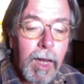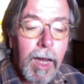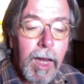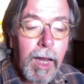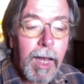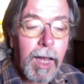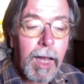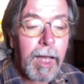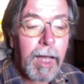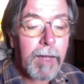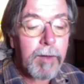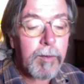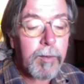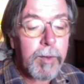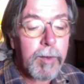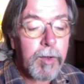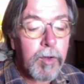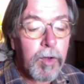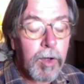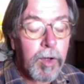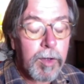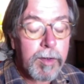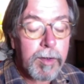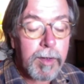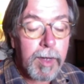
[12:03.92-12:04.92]
And we
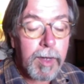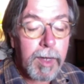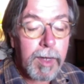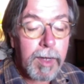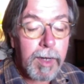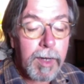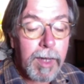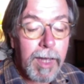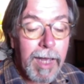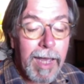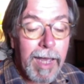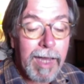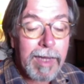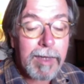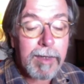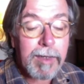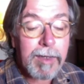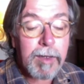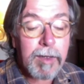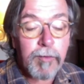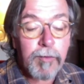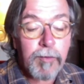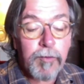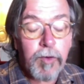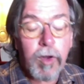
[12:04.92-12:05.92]
got an
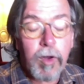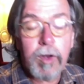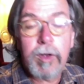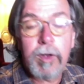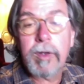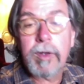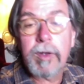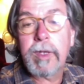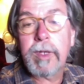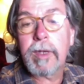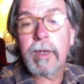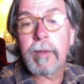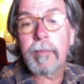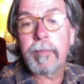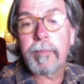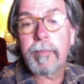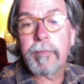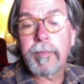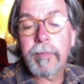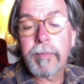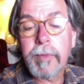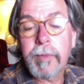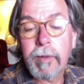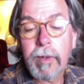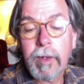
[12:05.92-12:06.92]
active volunteer
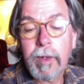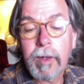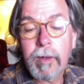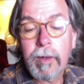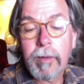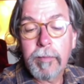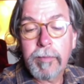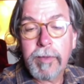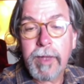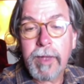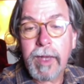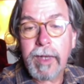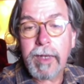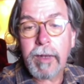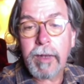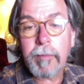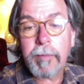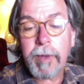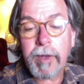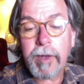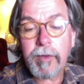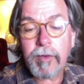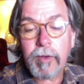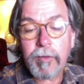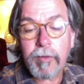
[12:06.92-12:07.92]

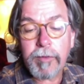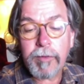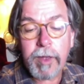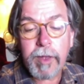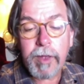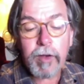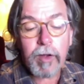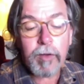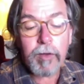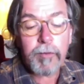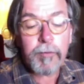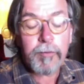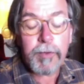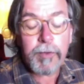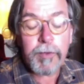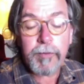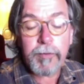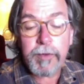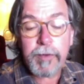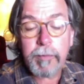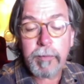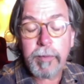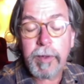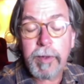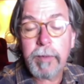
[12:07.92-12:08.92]
database of that, of
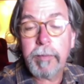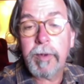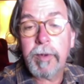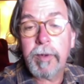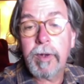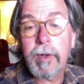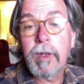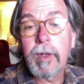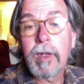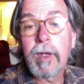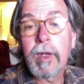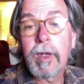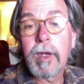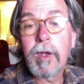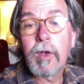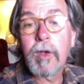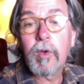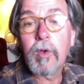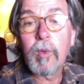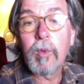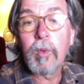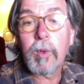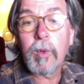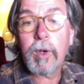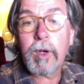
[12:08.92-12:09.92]
50 people
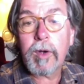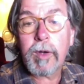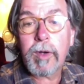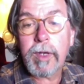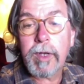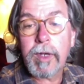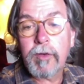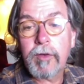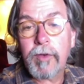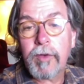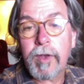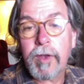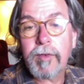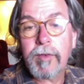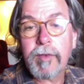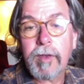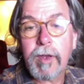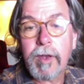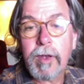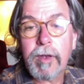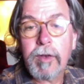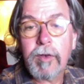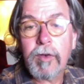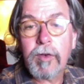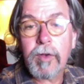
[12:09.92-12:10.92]
who were
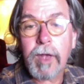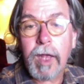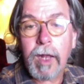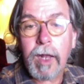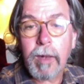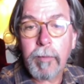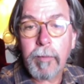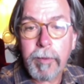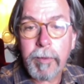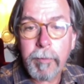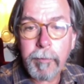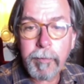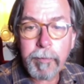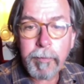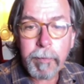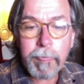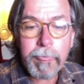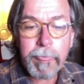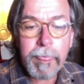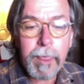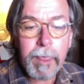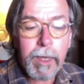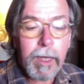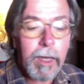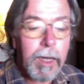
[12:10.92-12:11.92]
interested to help.
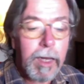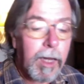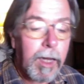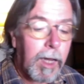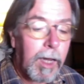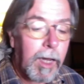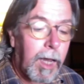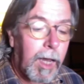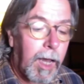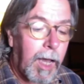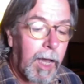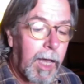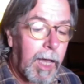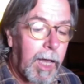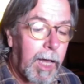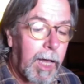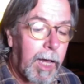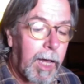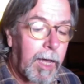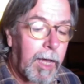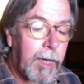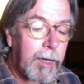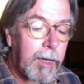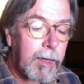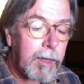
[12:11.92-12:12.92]

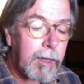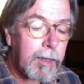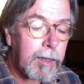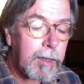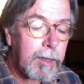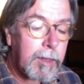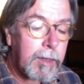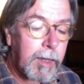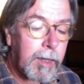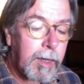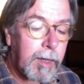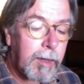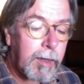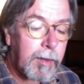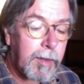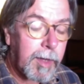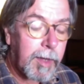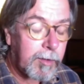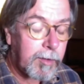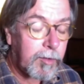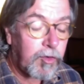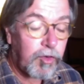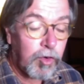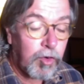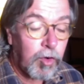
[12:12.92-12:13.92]
And
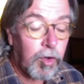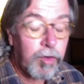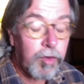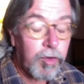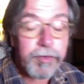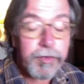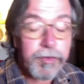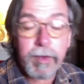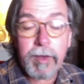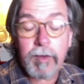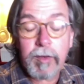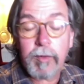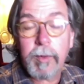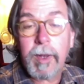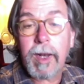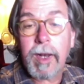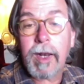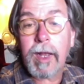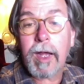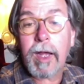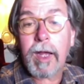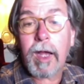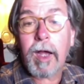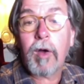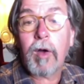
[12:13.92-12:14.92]
that shows as
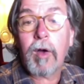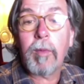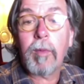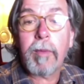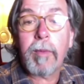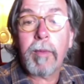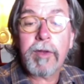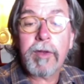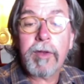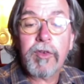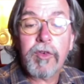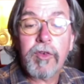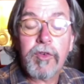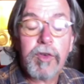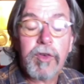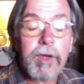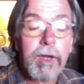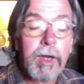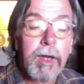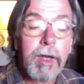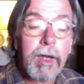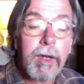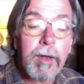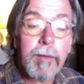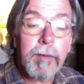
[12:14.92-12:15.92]
well how much
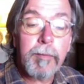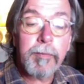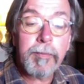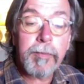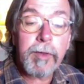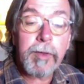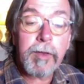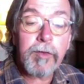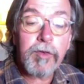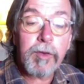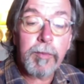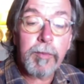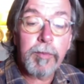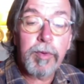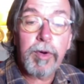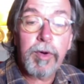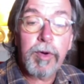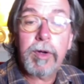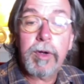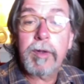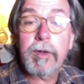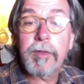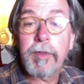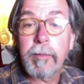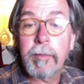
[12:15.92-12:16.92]

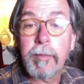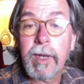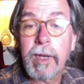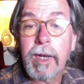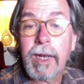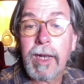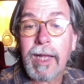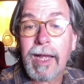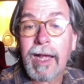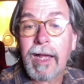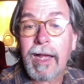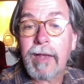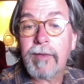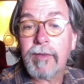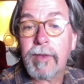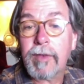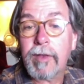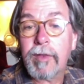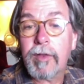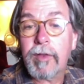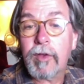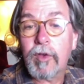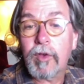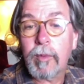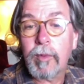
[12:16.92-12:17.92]
support the mill has in
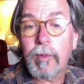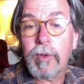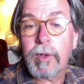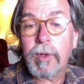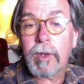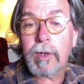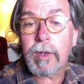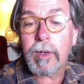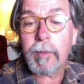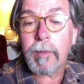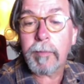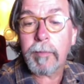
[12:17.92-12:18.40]
the community.